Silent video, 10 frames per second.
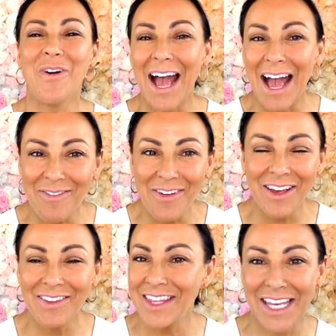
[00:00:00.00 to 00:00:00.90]

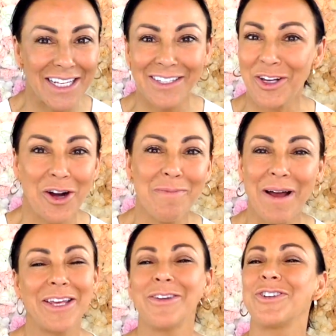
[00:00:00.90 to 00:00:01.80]
whatever things come
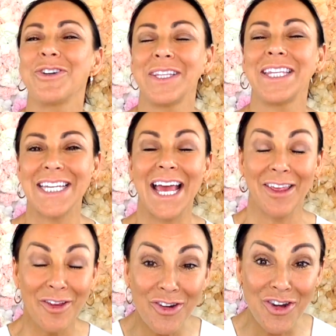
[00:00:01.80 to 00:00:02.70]
at you during the day, you